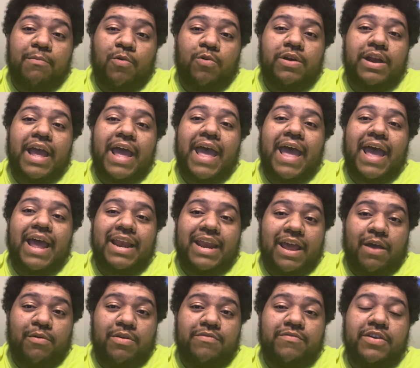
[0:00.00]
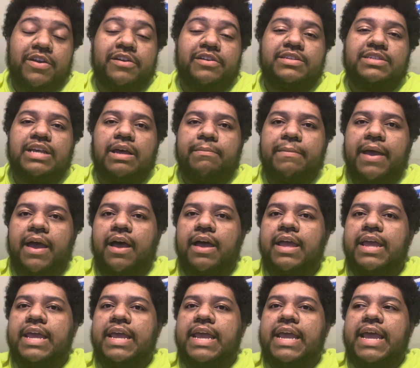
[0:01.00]
more to add. Now we figured something out.
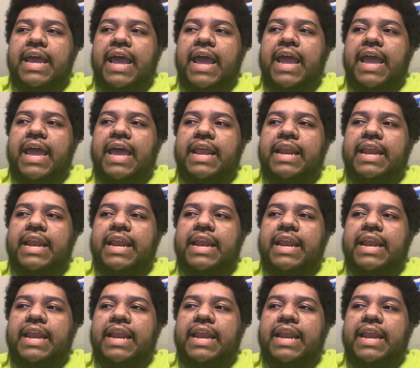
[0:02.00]
And